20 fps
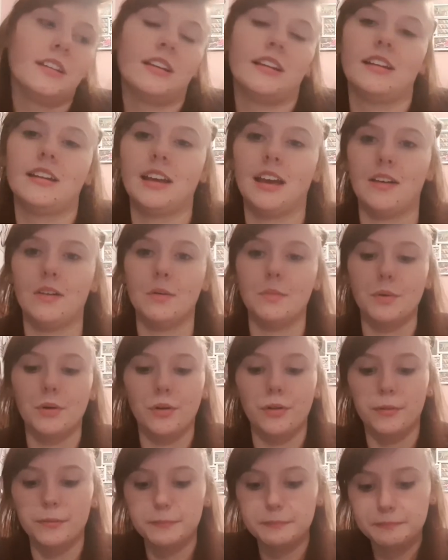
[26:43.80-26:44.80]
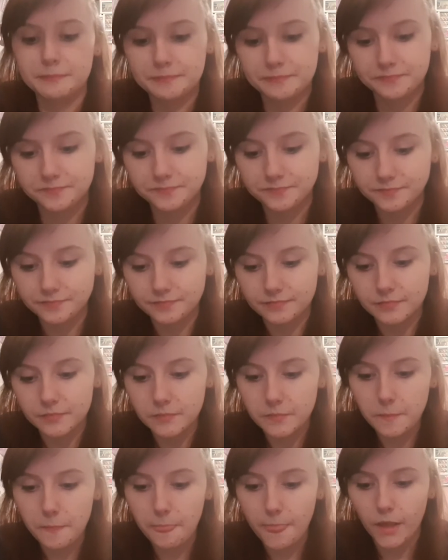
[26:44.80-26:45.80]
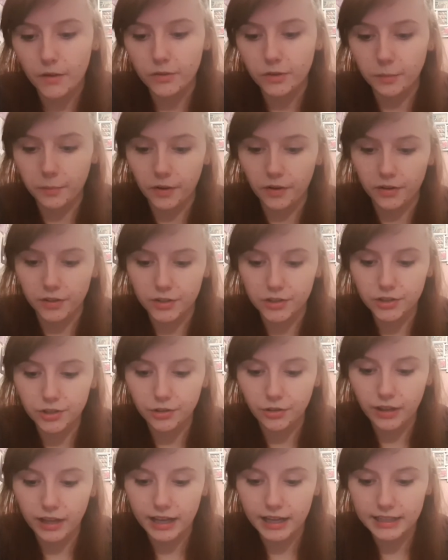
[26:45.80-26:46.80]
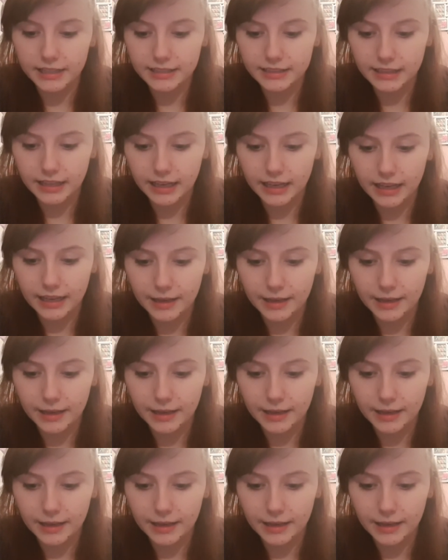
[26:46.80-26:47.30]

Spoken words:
and I have a bowl. So I'm not going to show that.